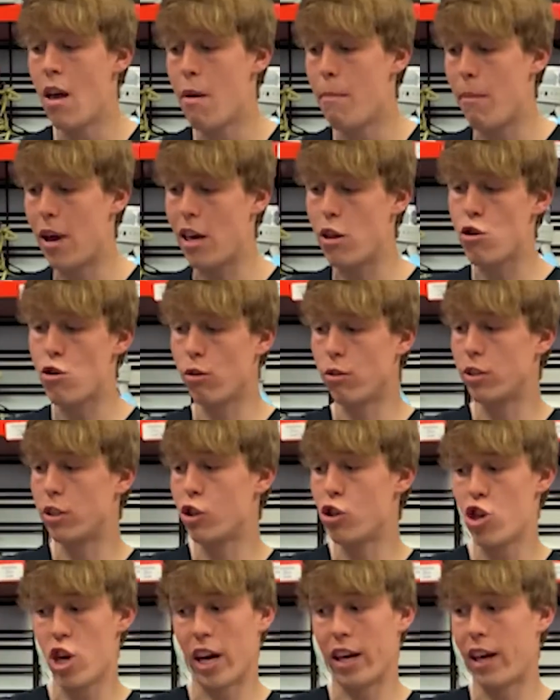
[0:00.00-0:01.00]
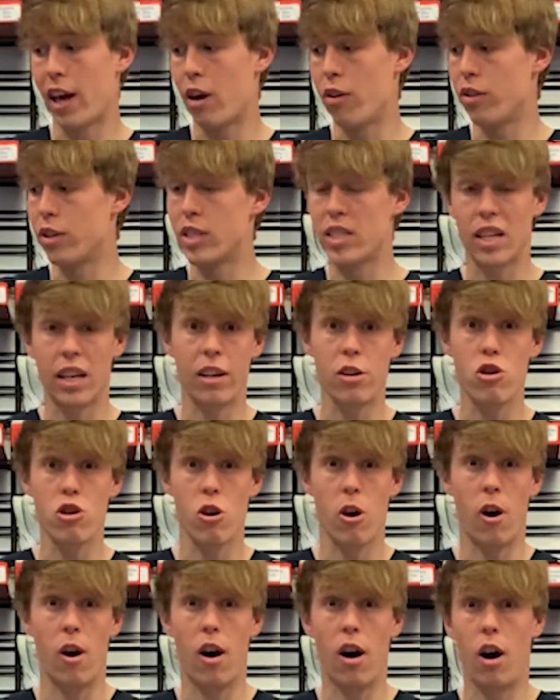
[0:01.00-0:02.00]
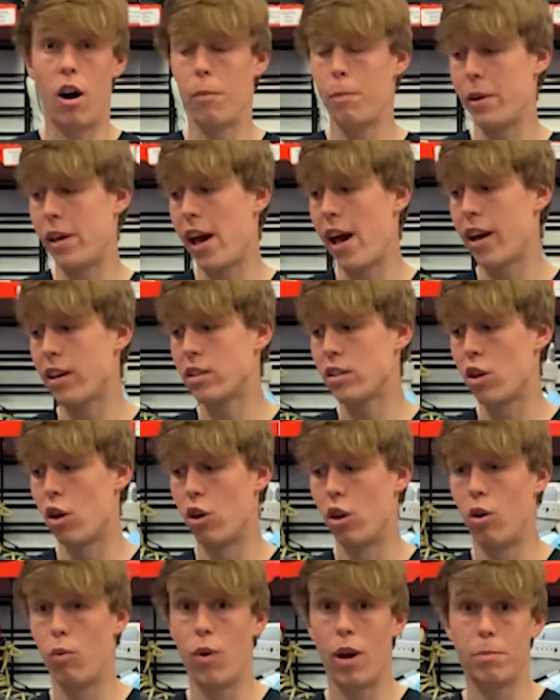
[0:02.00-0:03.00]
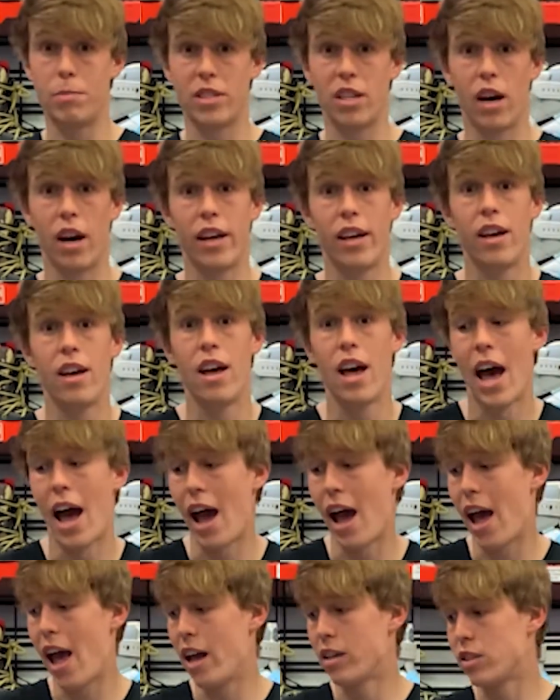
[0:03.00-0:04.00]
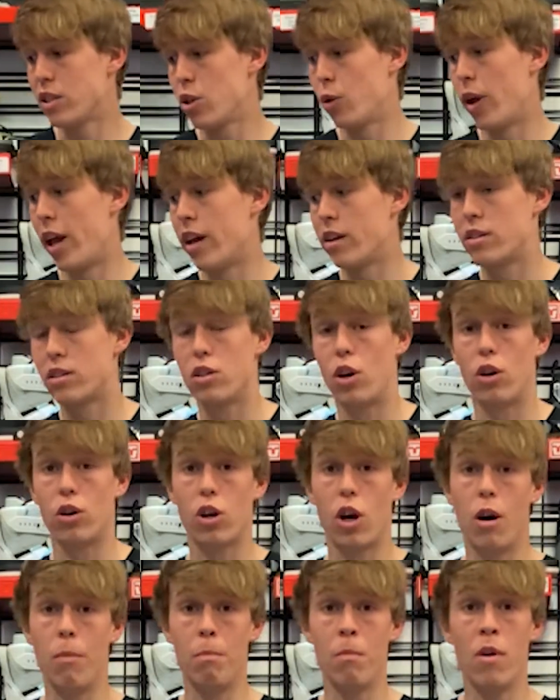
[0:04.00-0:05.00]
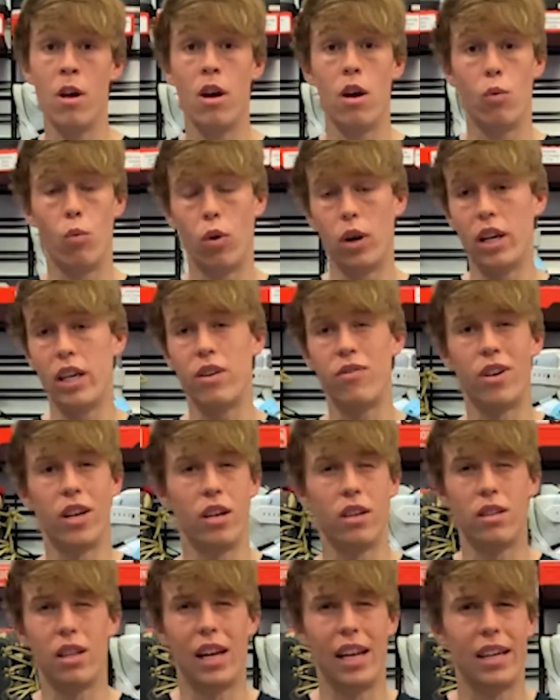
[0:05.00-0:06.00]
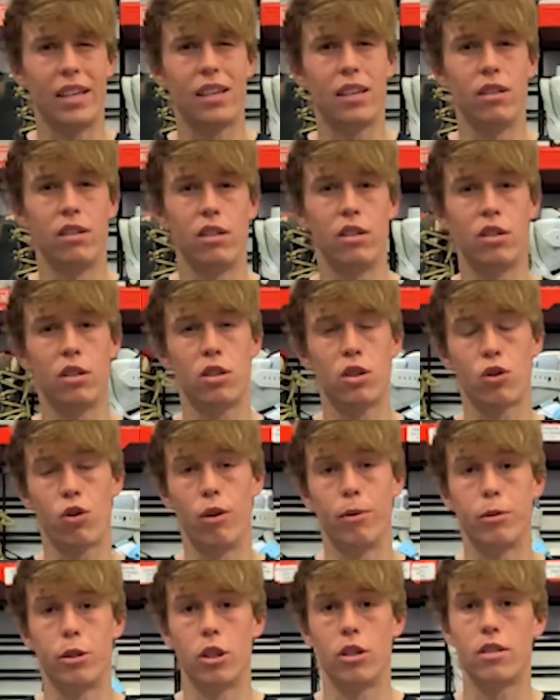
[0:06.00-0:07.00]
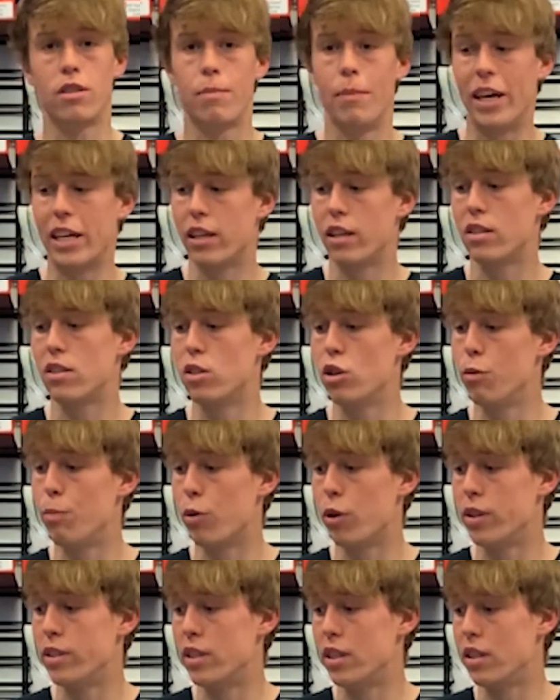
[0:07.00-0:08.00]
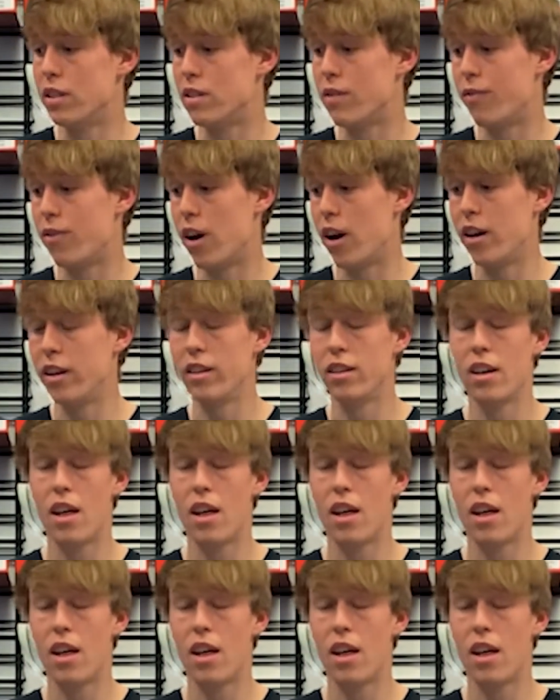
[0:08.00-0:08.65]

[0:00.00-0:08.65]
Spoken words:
make sure to check out the Slingshot RPX on our website at s2as.com. We'll leave a link in the description to make it super easy to find.